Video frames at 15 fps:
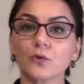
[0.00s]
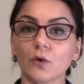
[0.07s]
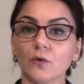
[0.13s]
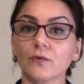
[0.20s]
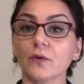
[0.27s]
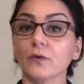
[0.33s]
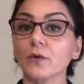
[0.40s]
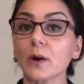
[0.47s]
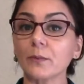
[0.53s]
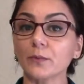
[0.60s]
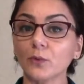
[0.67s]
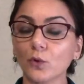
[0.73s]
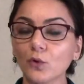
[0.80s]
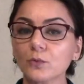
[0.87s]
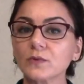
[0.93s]
growth of
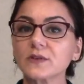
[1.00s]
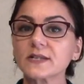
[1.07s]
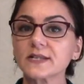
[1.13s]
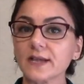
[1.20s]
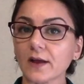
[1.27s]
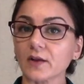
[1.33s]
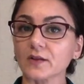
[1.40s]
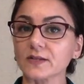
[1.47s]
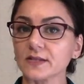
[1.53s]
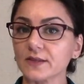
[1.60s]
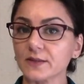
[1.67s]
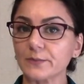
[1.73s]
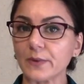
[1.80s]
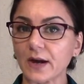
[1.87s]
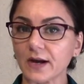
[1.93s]
abnormal cells
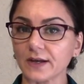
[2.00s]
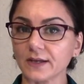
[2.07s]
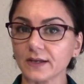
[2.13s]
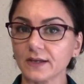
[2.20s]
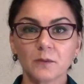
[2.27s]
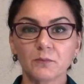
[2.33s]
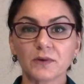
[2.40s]
in the body.